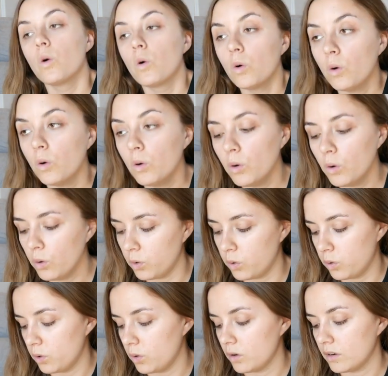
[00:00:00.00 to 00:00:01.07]
Whew.
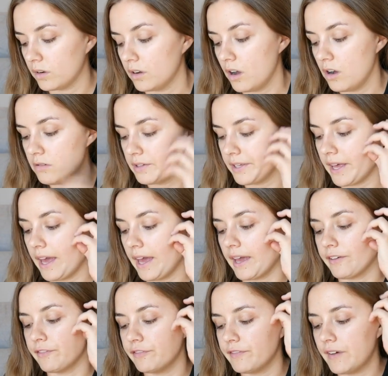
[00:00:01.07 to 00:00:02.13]

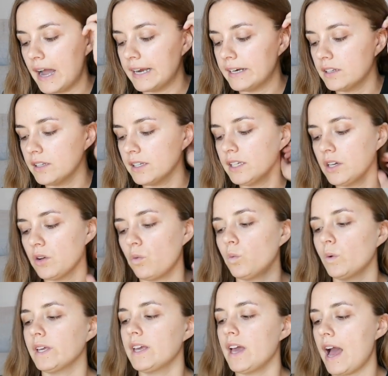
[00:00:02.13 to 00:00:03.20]
Okay, finally
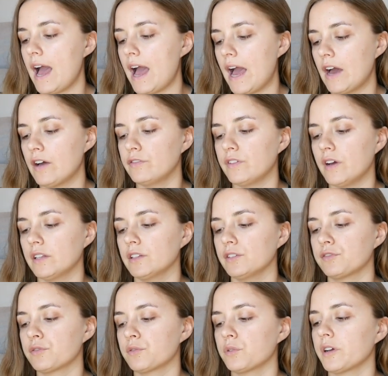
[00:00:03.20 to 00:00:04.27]
we have a
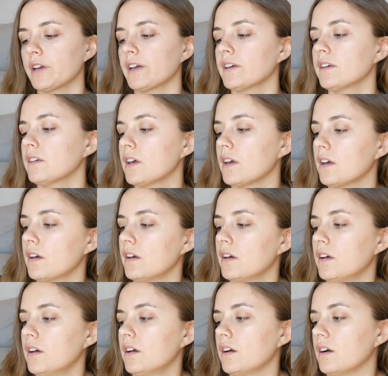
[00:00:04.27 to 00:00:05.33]
Laphroaig
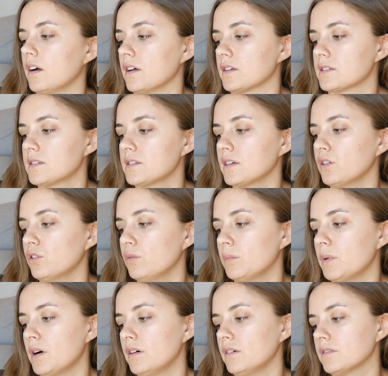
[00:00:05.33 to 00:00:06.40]
single
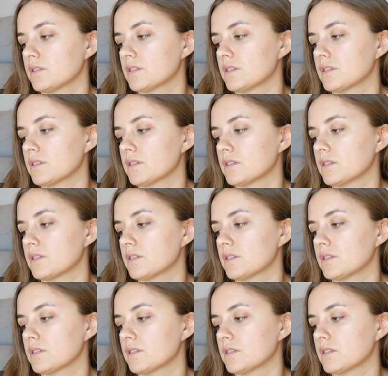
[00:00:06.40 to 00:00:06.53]
malt